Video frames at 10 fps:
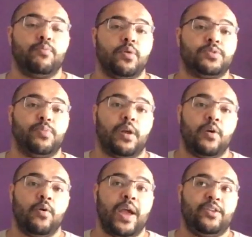box
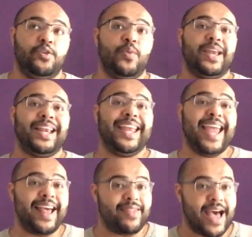below, and you can
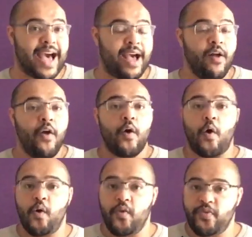get that
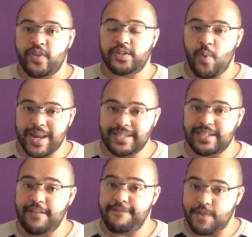on the
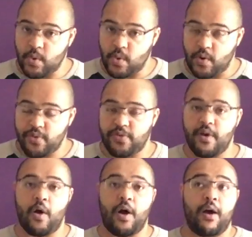24th
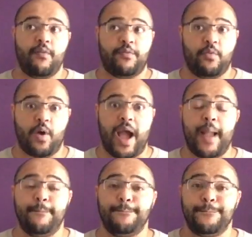uh, for
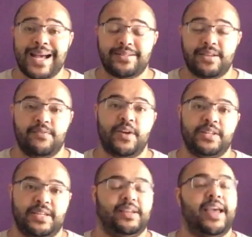a massive
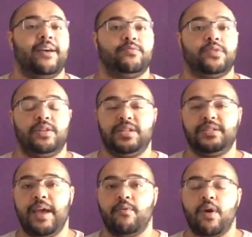discount. So the
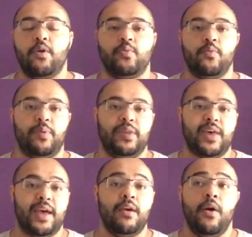discount code will be
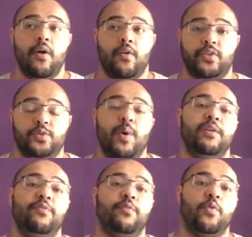there on the
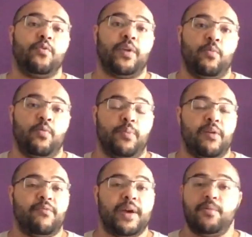24th. It will be
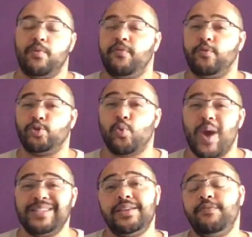available for
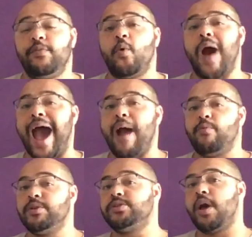24
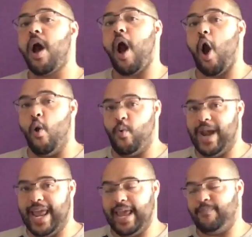hours
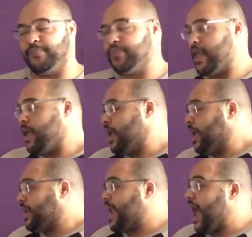only.
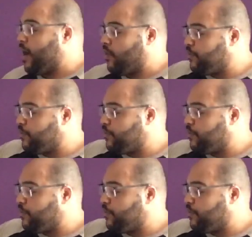Now,